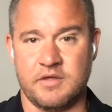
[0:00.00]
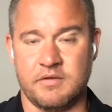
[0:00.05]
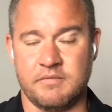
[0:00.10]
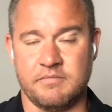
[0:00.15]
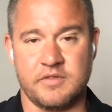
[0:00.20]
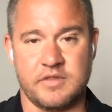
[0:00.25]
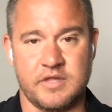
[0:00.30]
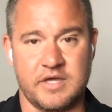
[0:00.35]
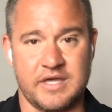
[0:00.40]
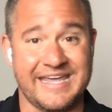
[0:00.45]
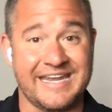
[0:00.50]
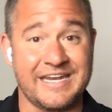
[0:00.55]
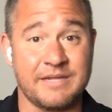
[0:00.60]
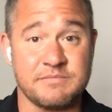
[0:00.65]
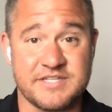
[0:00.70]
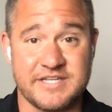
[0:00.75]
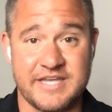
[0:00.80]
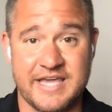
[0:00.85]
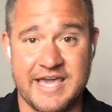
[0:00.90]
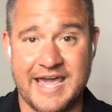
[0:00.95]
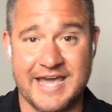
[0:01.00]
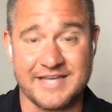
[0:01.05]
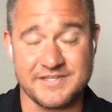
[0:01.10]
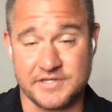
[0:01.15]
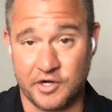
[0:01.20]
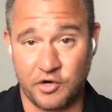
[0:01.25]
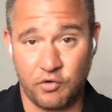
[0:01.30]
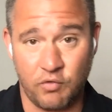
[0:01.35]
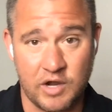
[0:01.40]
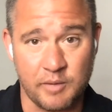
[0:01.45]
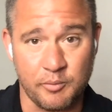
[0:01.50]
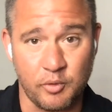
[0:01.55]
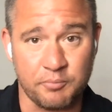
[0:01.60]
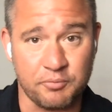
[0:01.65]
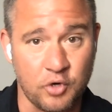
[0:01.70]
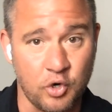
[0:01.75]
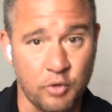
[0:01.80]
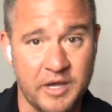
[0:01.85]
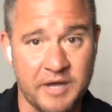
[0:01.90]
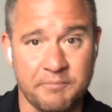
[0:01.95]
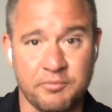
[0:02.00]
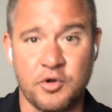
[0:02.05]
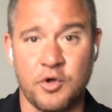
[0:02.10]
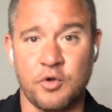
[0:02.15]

The NMCA has an incredible Pro Mod